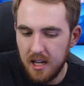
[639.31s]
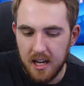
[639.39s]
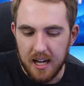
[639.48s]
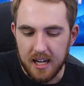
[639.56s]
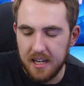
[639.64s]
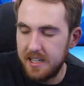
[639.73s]

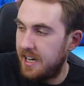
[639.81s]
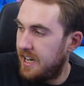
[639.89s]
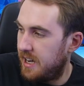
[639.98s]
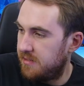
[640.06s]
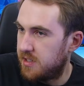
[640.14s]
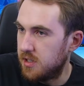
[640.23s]
I gonna
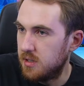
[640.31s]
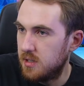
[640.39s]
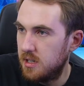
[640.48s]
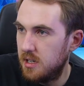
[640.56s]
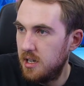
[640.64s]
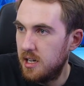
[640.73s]
have to
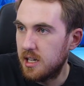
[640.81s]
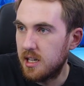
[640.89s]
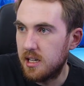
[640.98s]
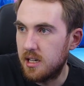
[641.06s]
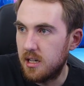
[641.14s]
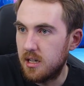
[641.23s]

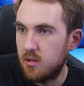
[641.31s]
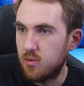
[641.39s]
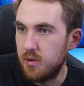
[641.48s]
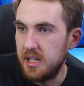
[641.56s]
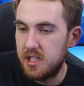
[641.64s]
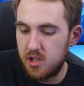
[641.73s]

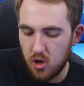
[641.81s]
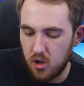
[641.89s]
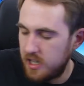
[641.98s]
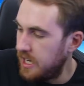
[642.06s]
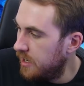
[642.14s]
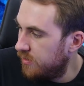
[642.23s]

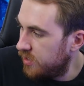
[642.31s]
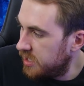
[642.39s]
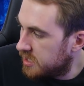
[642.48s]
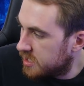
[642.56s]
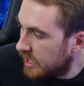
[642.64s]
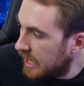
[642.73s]
restart every
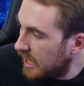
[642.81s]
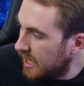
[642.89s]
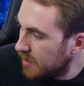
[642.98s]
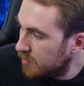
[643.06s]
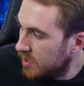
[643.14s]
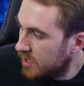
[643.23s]
time